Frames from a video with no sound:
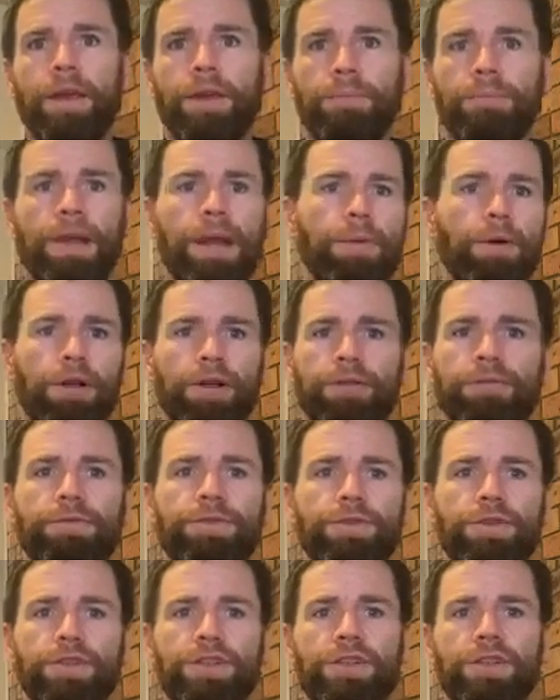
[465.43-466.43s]
Metabolic
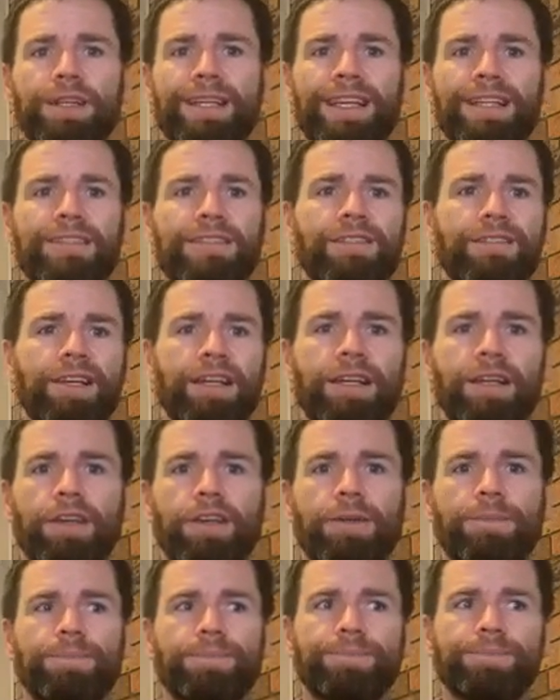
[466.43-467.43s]
confusion, I guess, is like
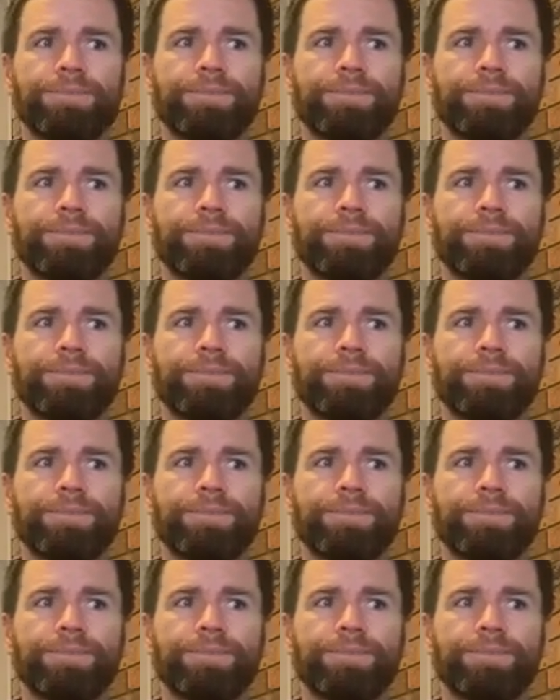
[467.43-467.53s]
I'm